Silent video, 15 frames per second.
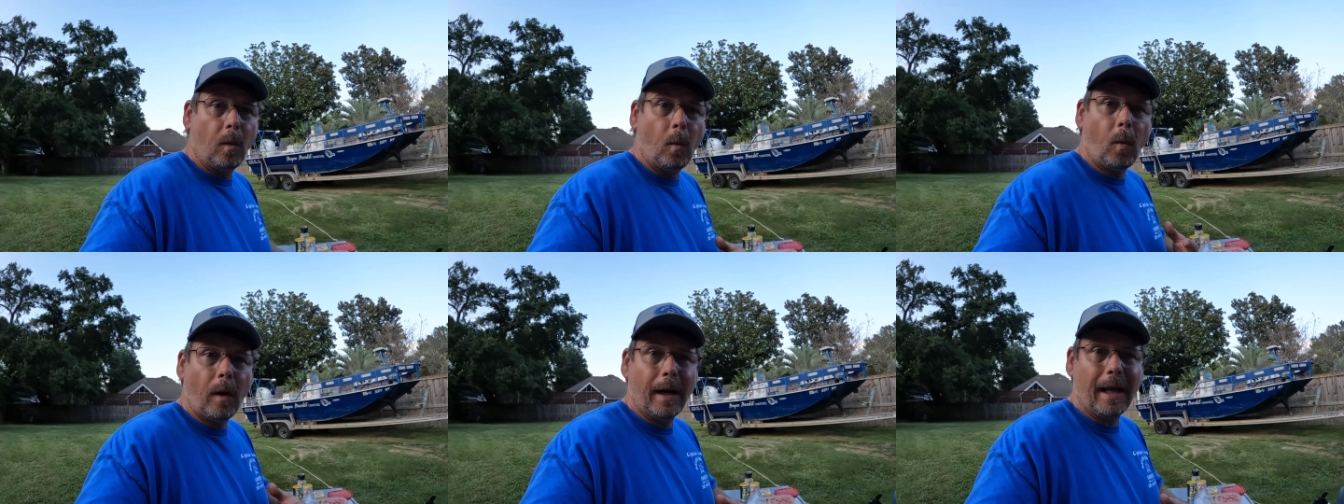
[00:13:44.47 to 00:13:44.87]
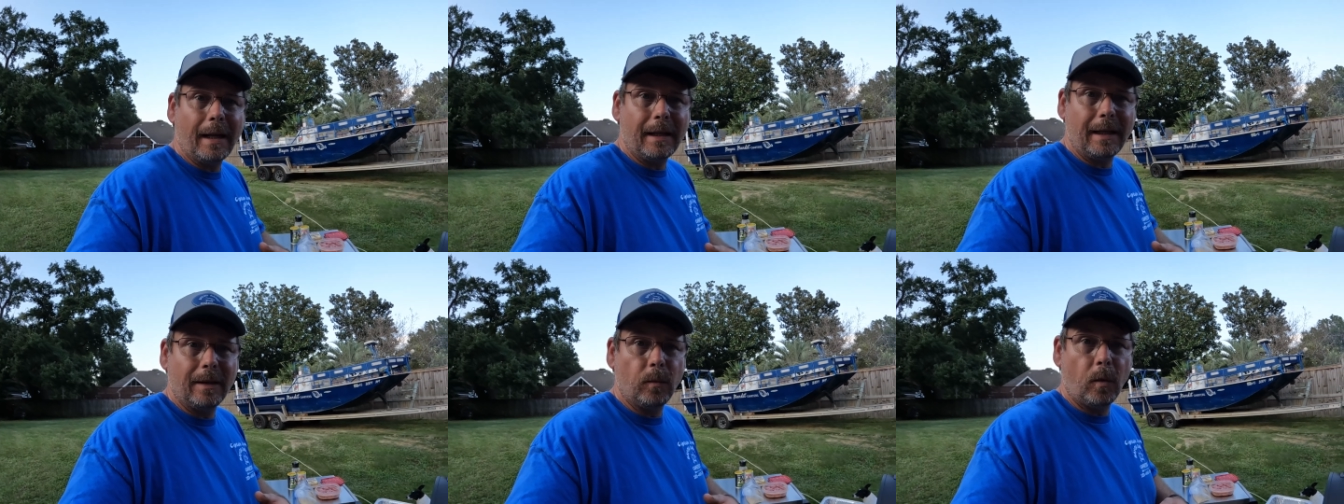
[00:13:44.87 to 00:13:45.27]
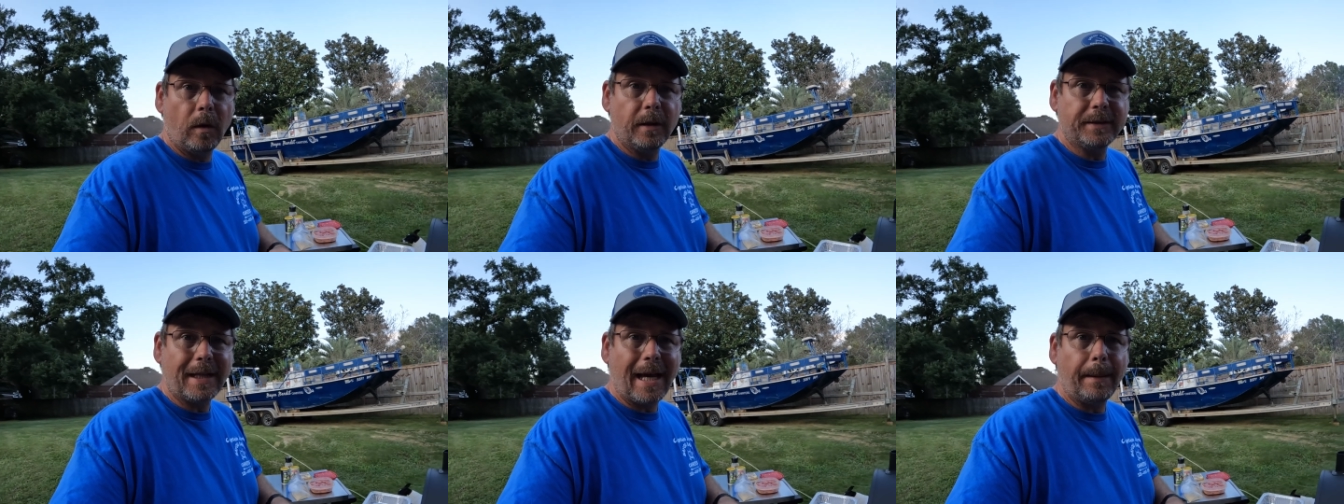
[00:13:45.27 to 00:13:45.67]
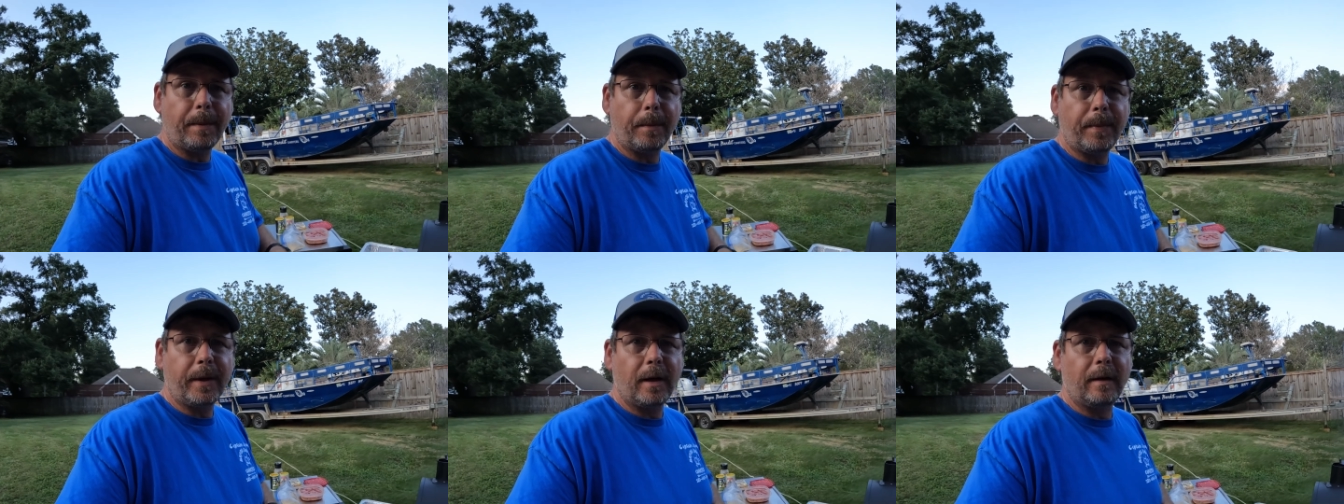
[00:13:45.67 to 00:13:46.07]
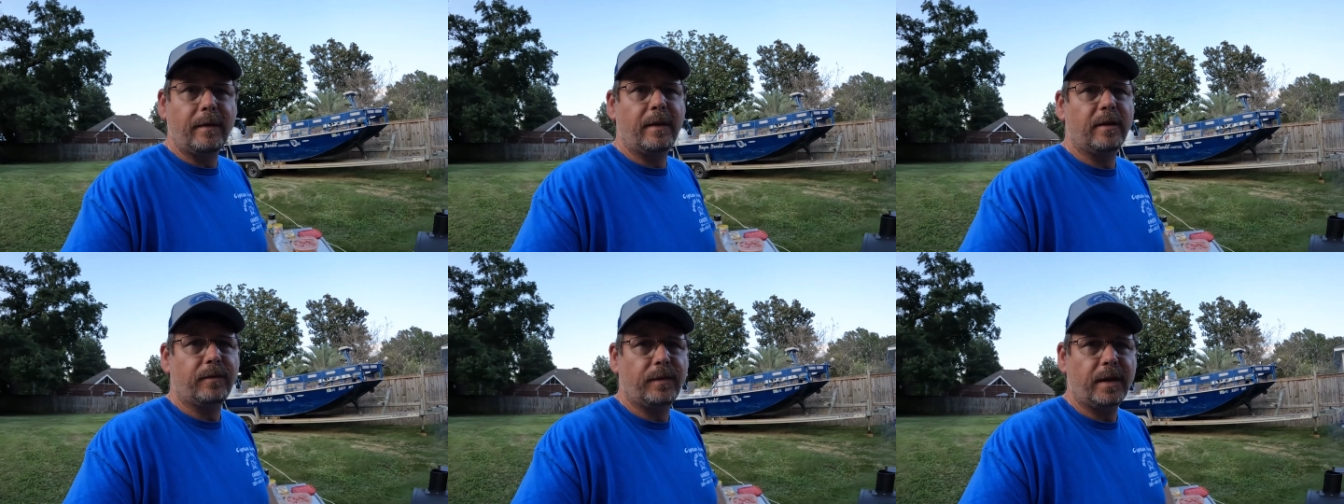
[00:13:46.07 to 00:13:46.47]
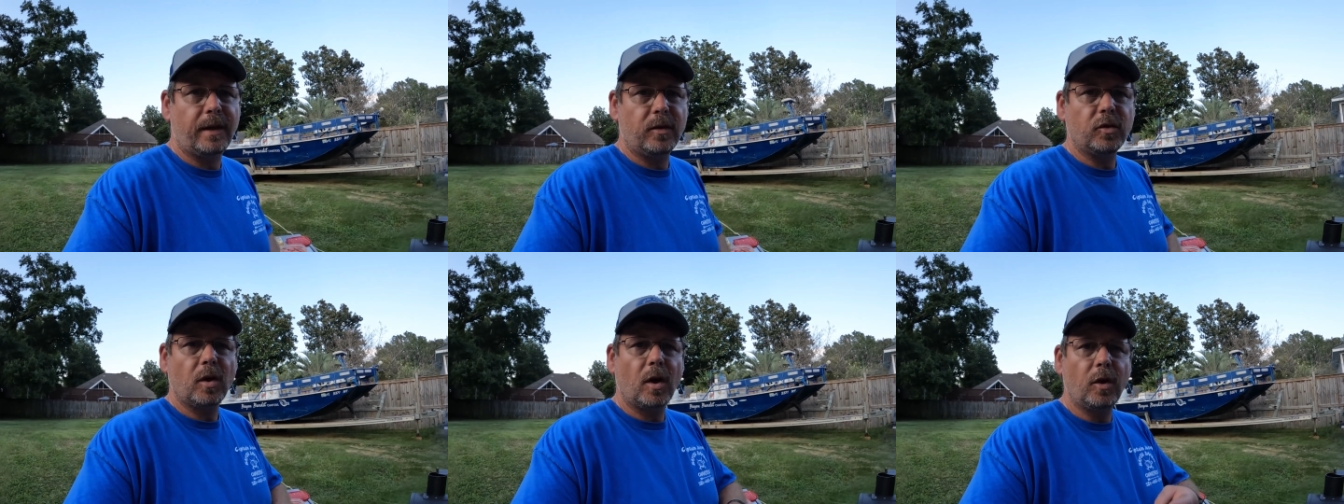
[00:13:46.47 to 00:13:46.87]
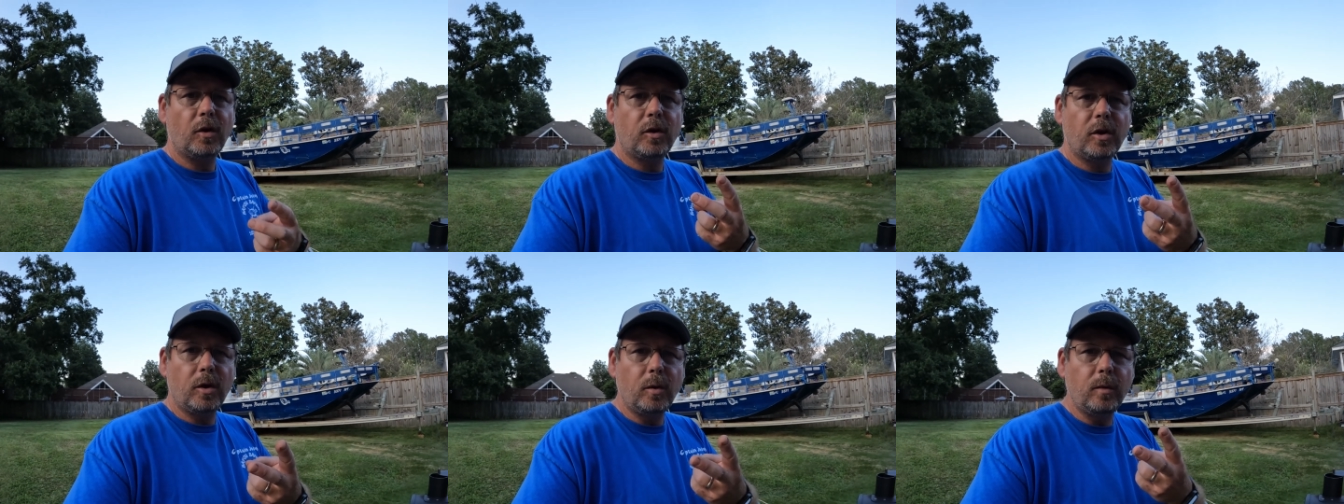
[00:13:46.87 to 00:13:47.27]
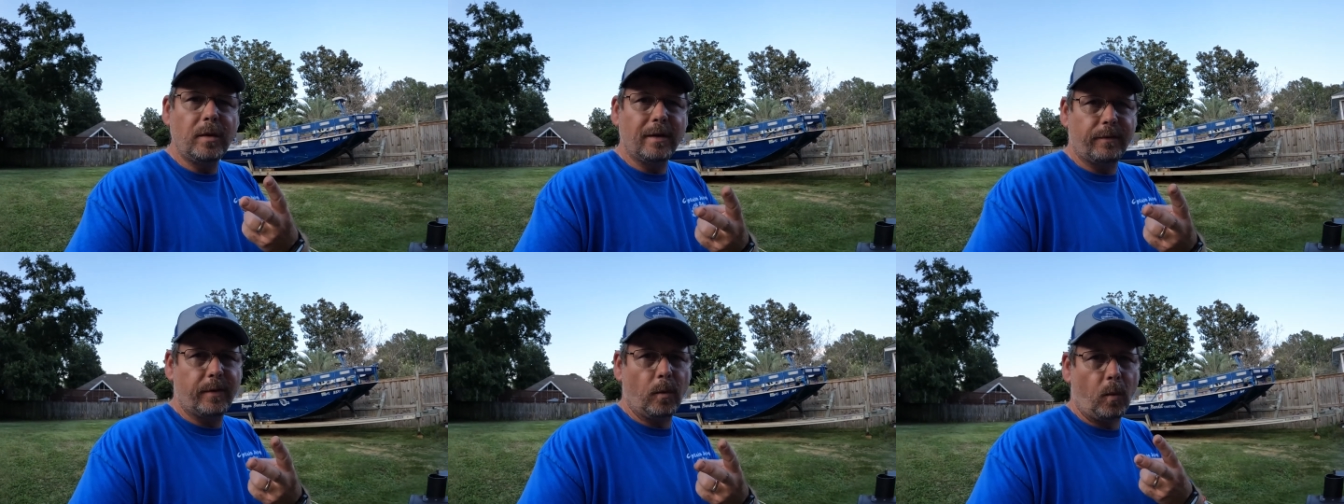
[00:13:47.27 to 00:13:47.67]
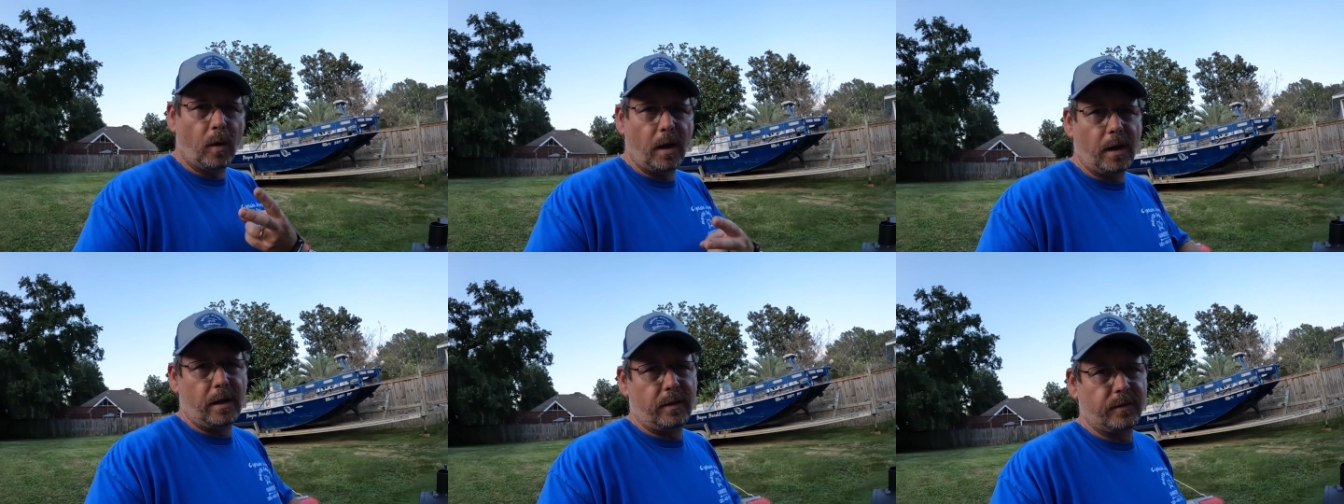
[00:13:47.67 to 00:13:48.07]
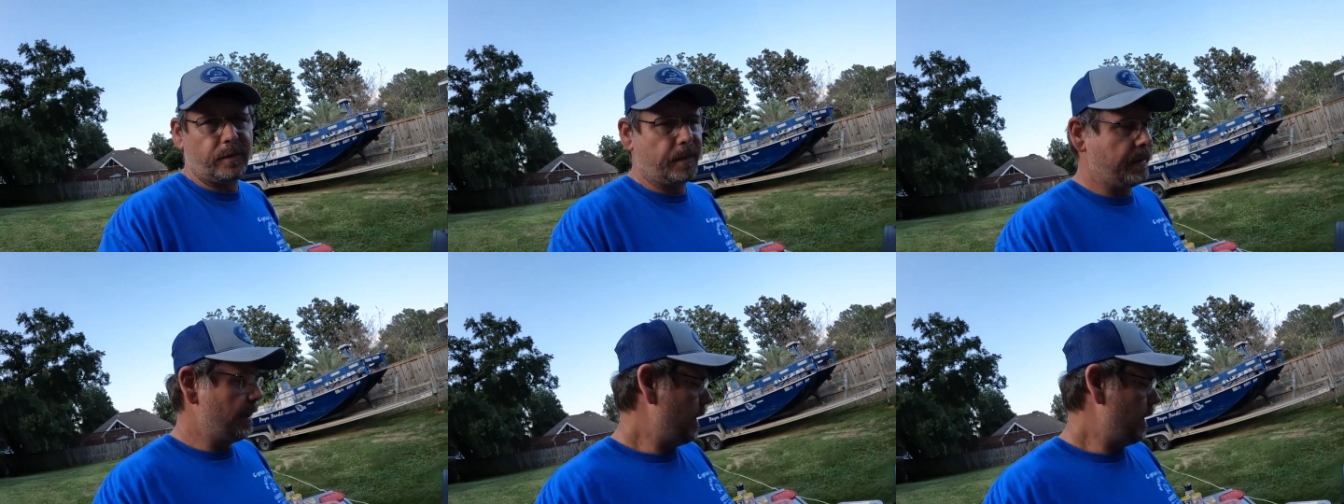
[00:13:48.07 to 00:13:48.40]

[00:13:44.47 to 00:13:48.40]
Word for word: What I did was I prepared this fish two different ways.